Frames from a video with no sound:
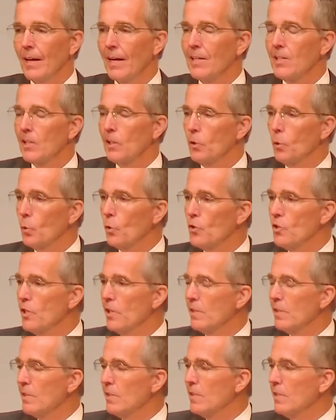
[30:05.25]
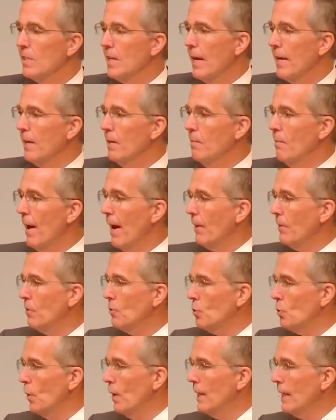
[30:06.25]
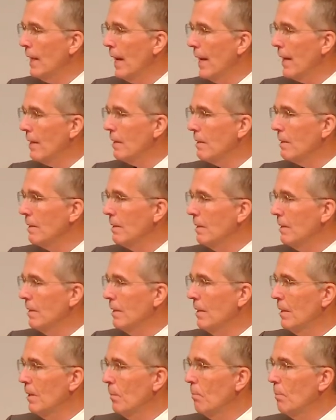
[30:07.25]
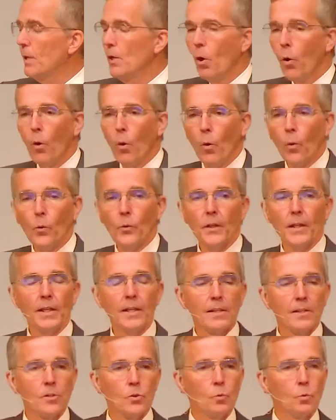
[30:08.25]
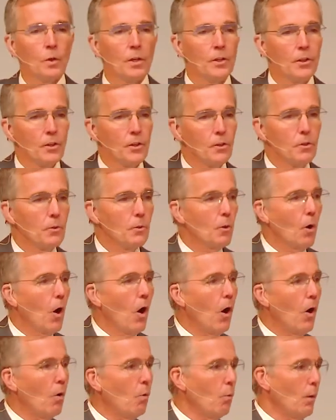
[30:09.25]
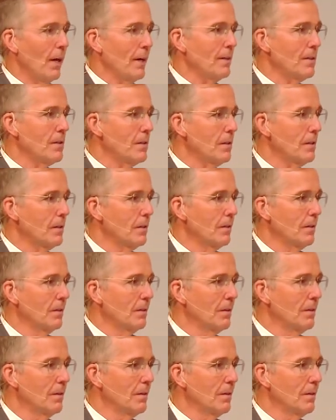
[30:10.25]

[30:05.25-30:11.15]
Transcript: As the Lord Jesus said in Matthew 28, Behold, he is with you always.